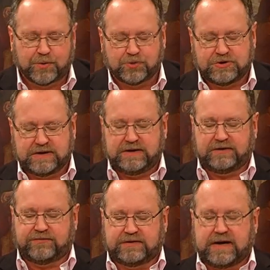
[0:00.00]
is
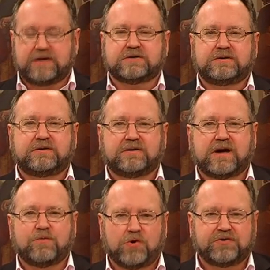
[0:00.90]
Portuguese for danger, and
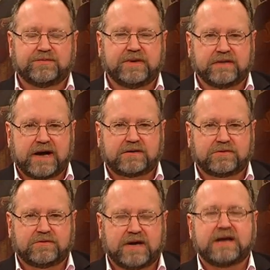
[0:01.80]
I want to be
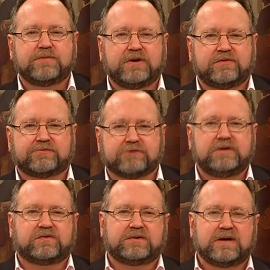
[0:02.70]
that to the enemies of
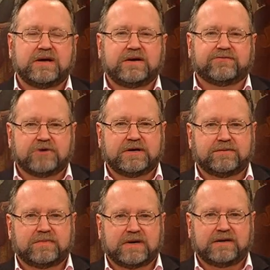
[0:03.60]
reason,
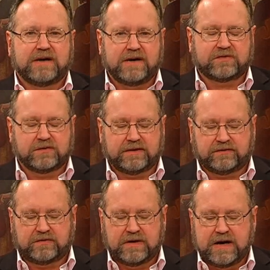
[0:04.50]
freedom and
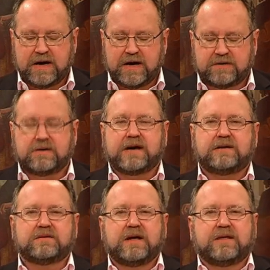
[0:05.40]
excellence.
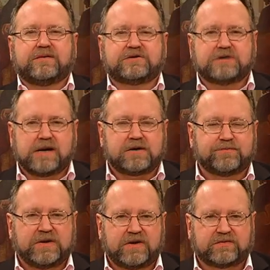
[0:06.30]
Tonight, the
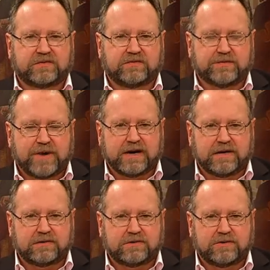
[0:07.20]
child molesters of the
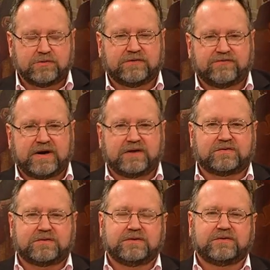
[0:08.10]
mind who
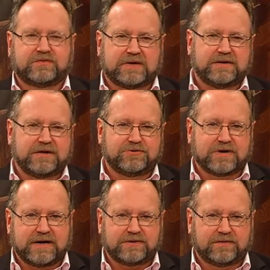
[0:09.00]
infest the state
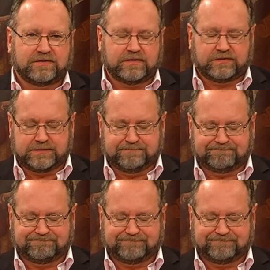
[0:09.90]
education system.